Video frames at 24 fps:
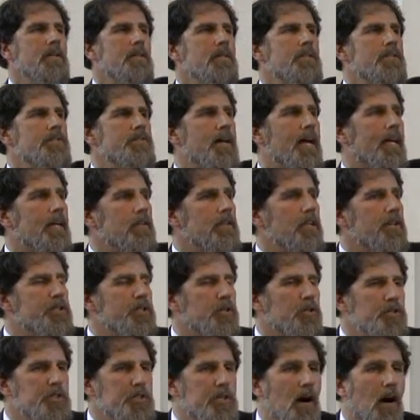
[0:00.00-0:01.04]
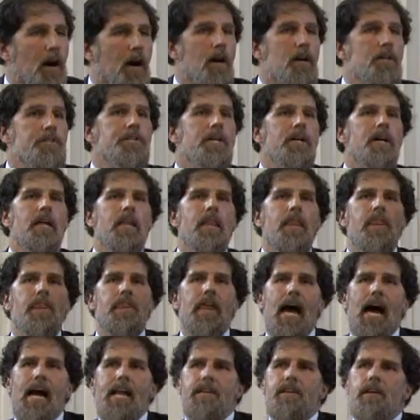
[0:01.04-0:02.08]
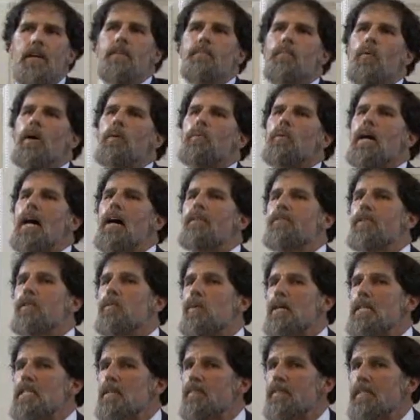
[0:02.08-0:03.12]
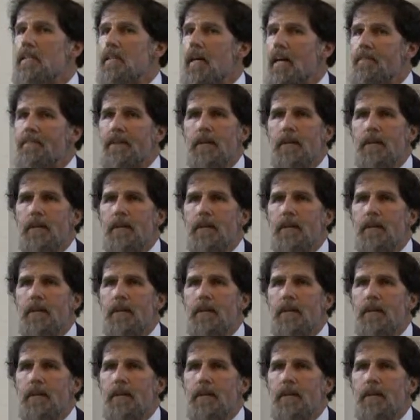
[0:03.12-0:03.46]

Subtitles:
psychological scars that young boy will have for the rest of his life.